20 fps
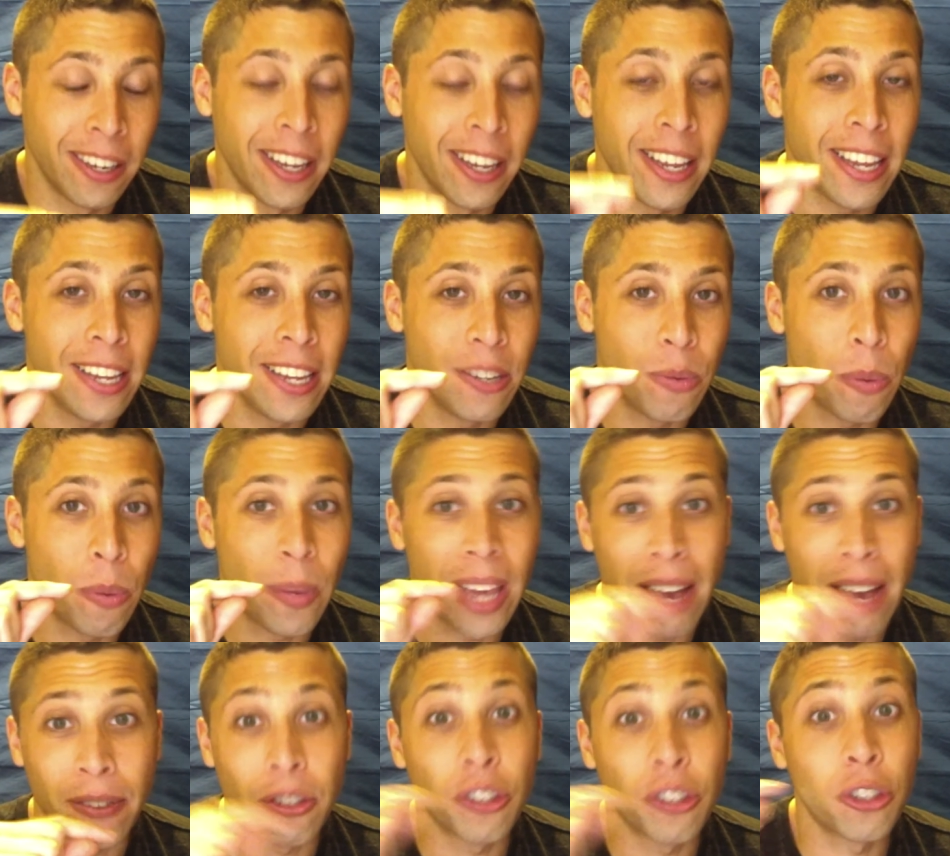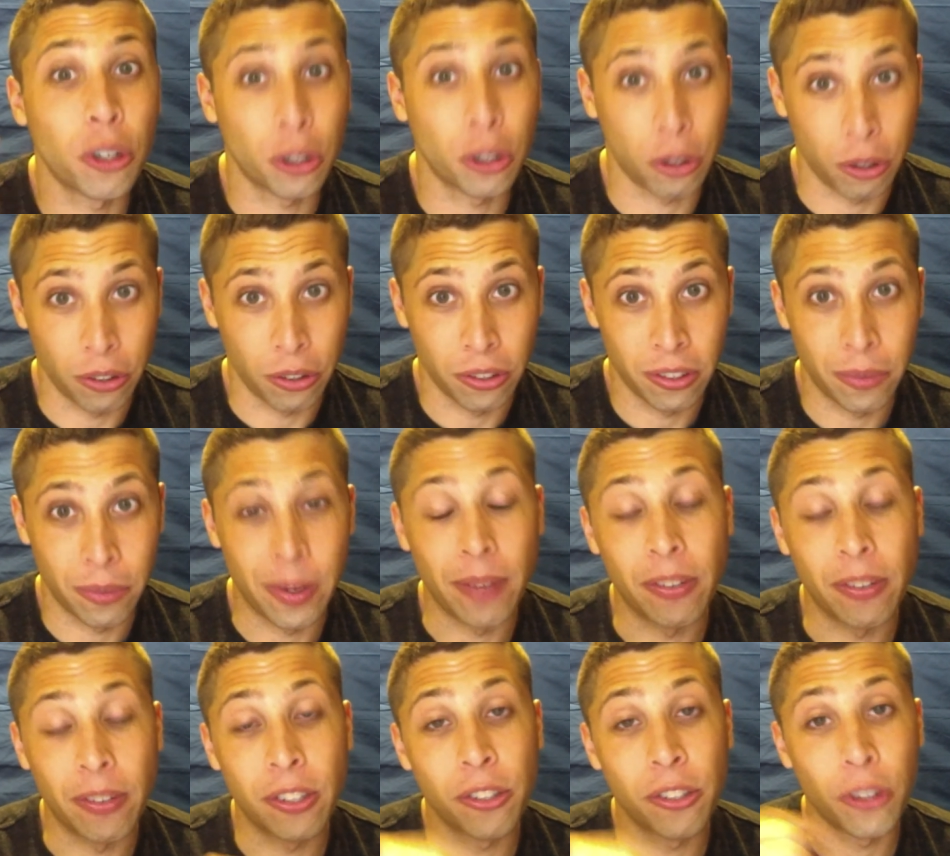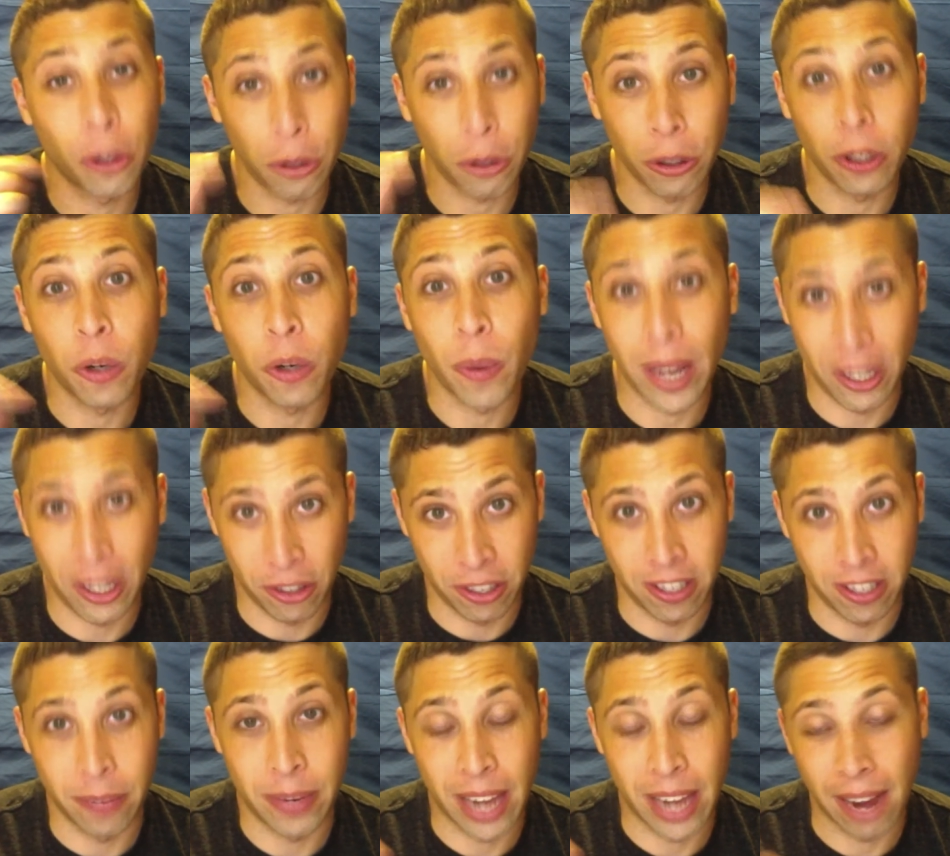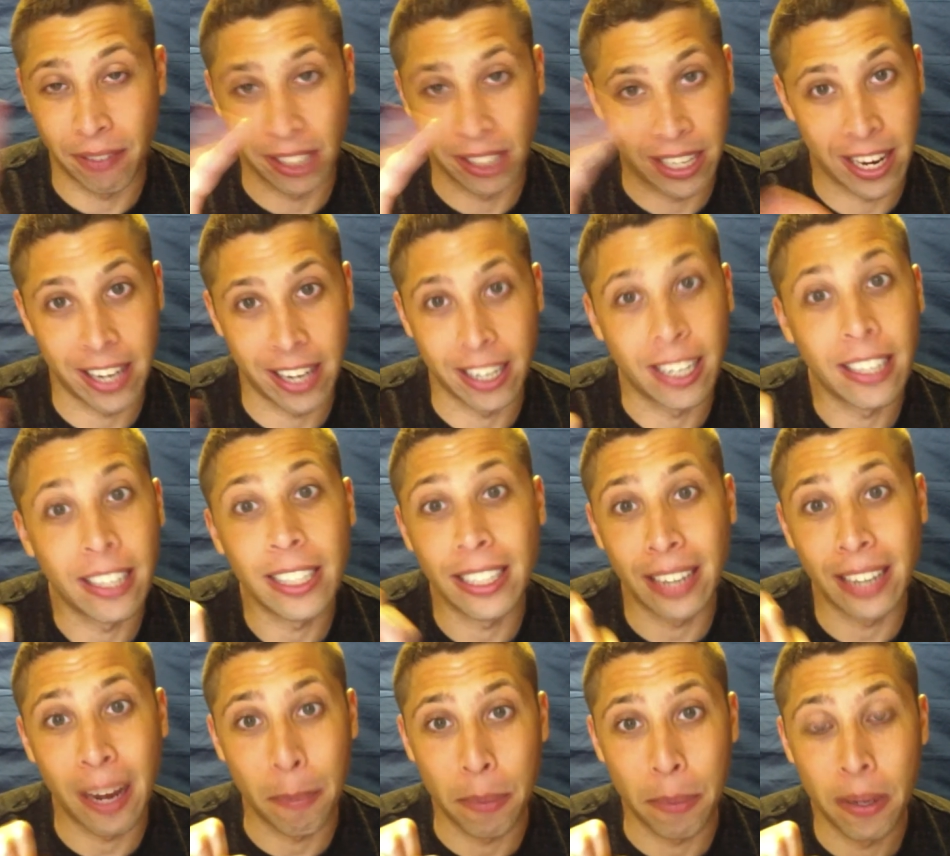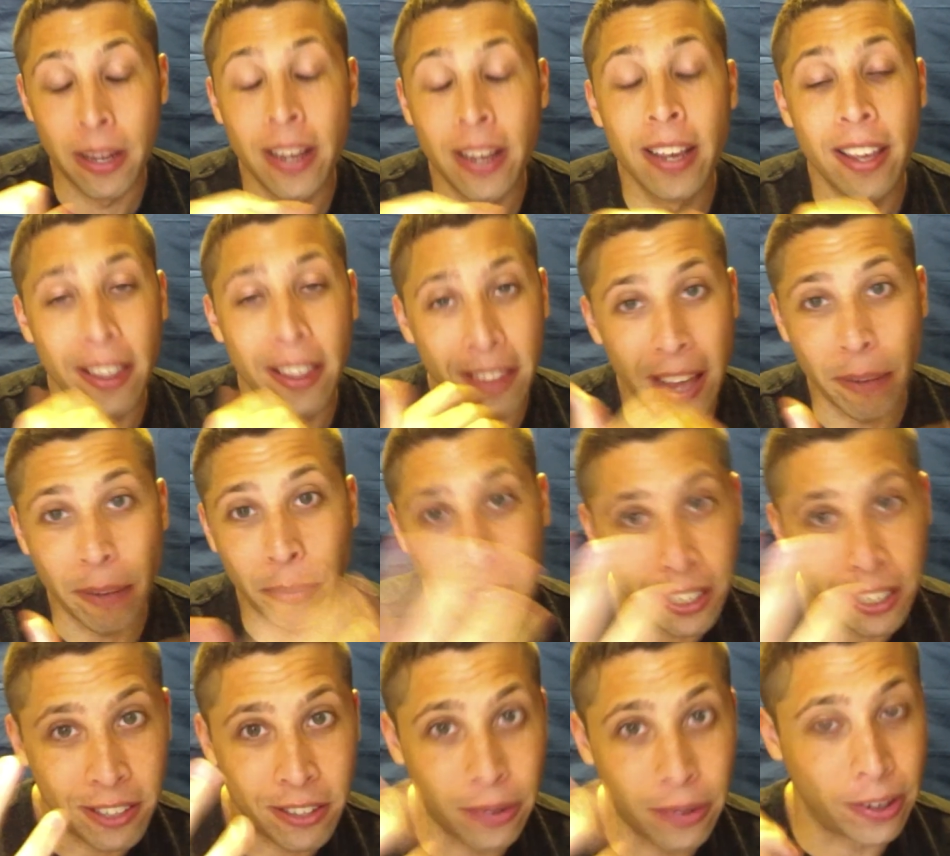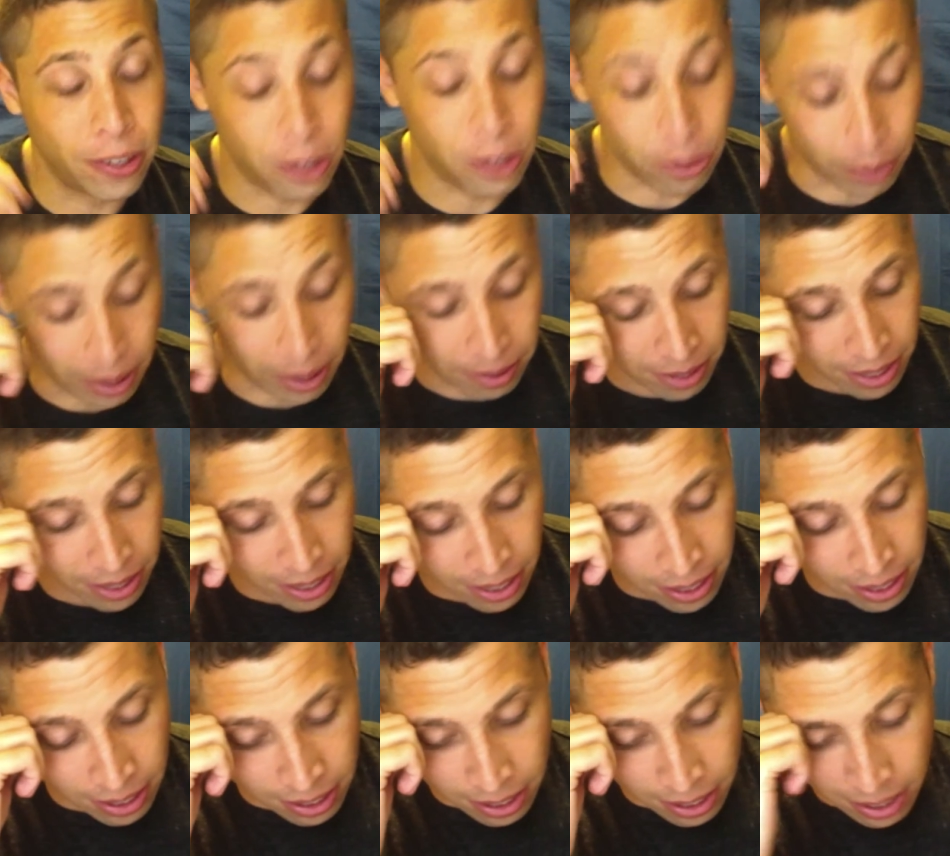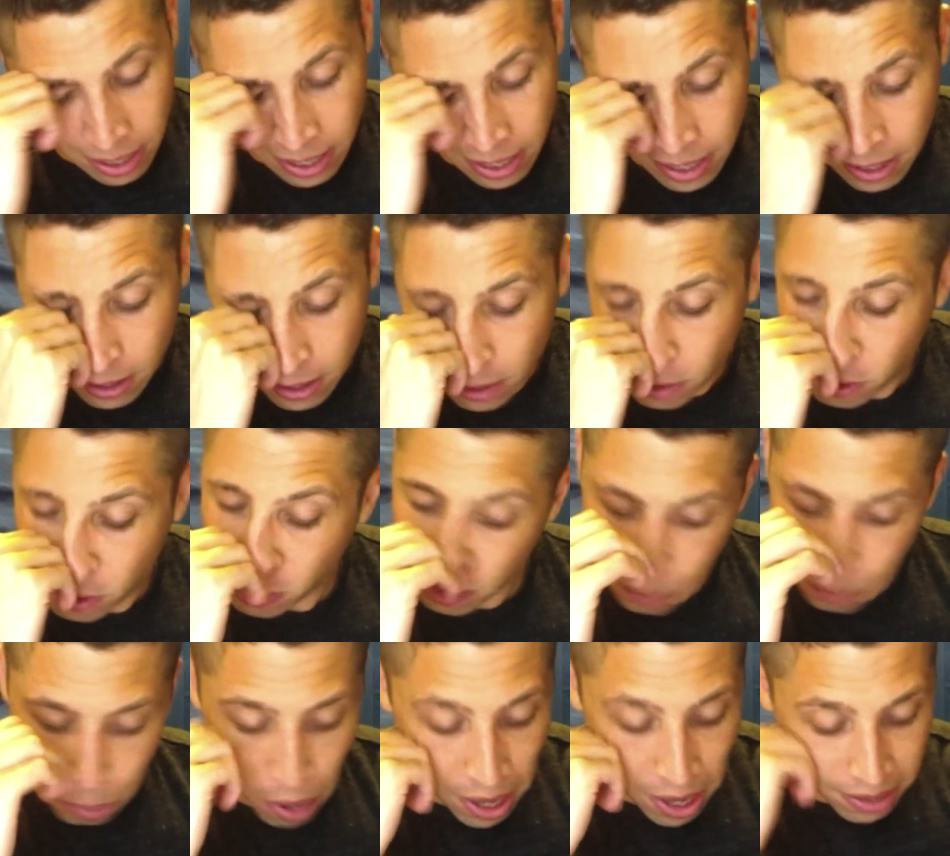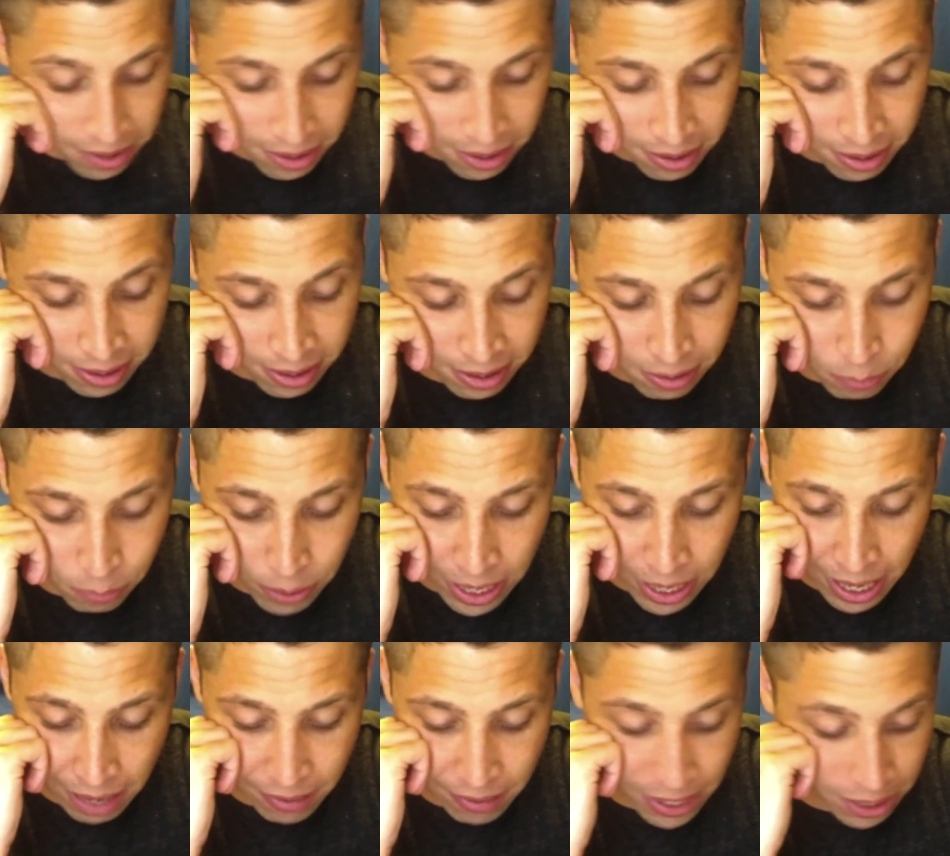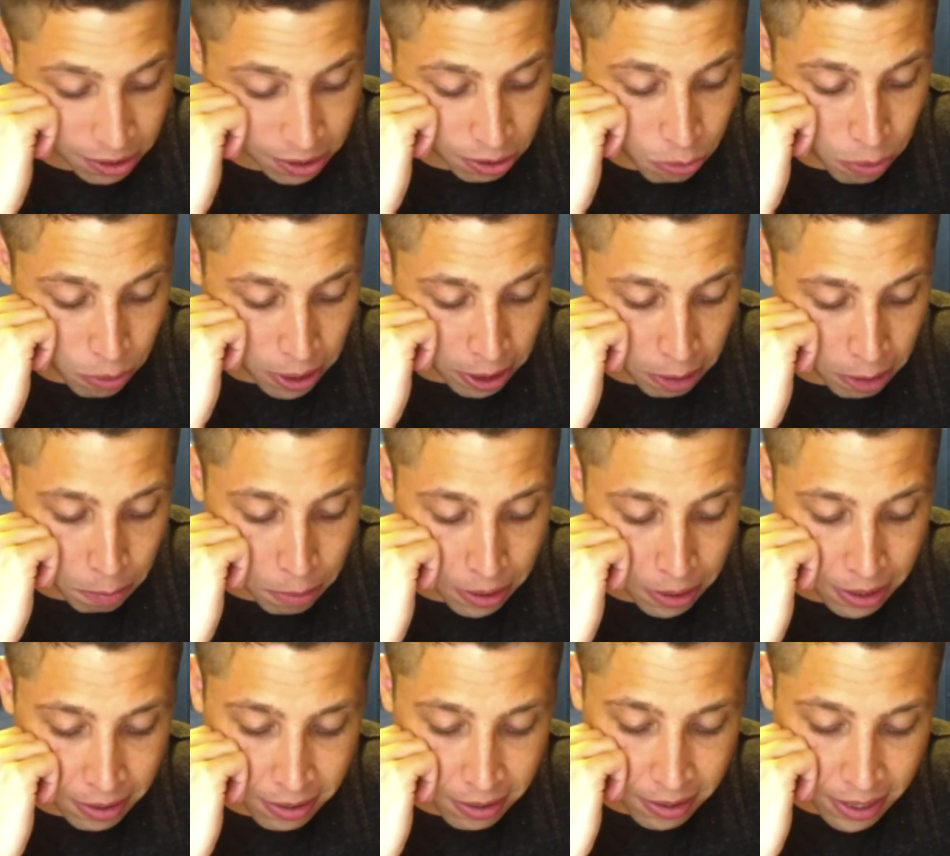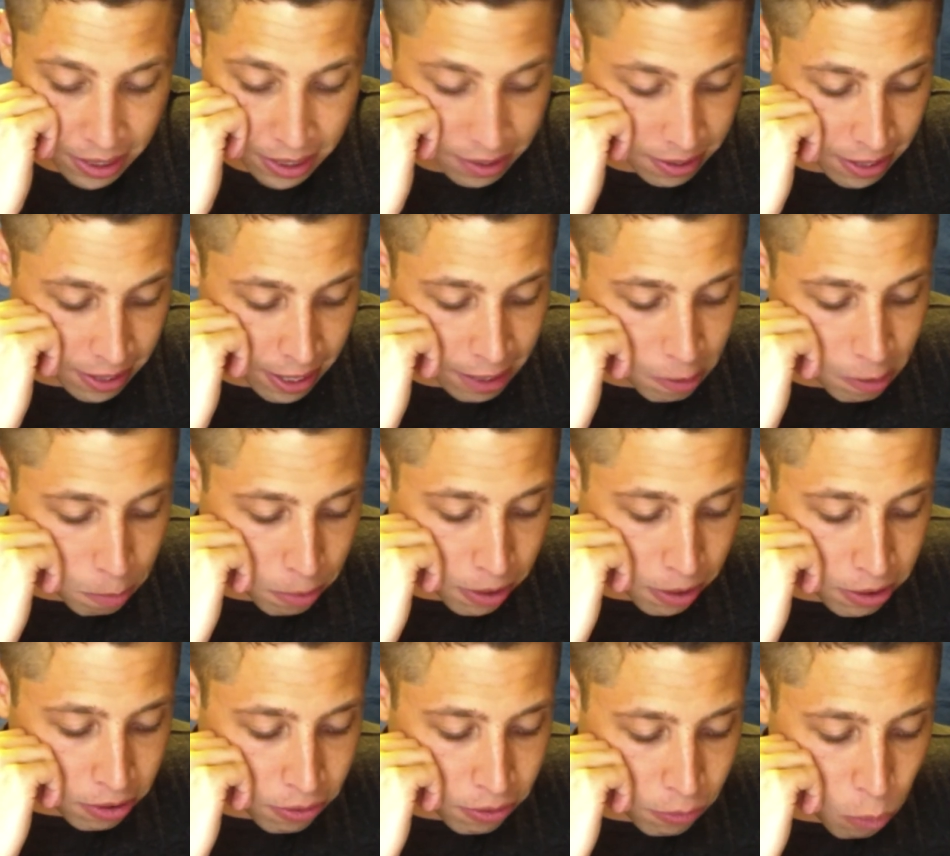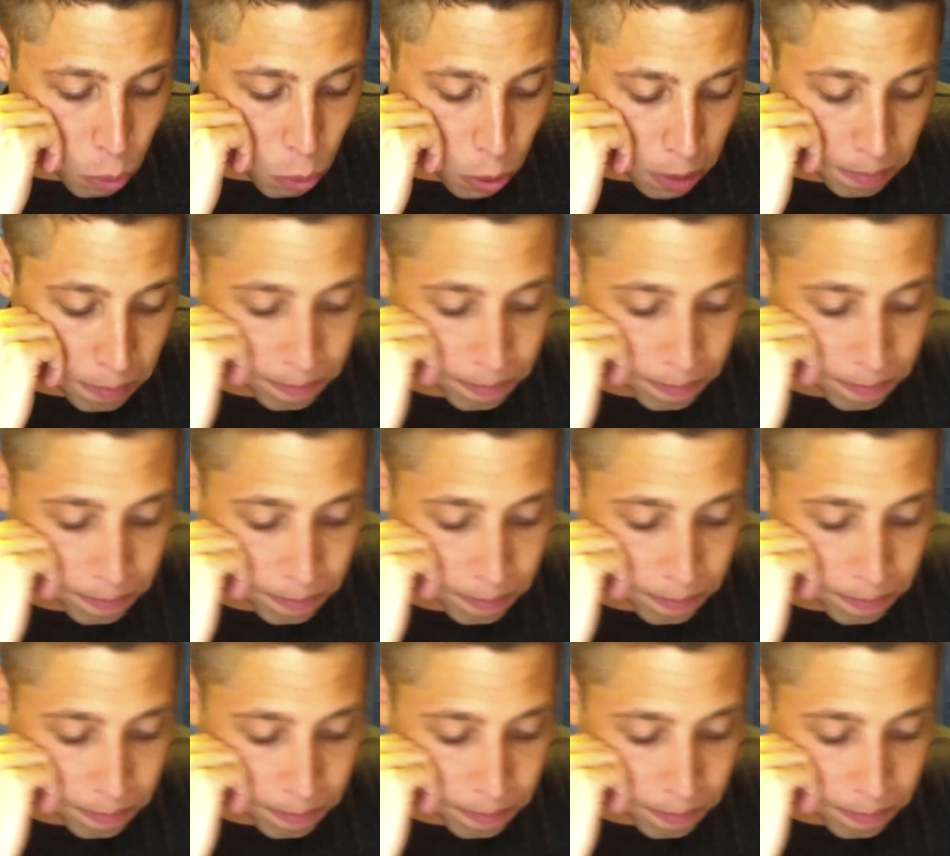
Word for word: is when we have circles and we have a circle equation that we have to kind of clean up. Then we need to know how to do it. So the process is if we have x squared plus 6x plus 4,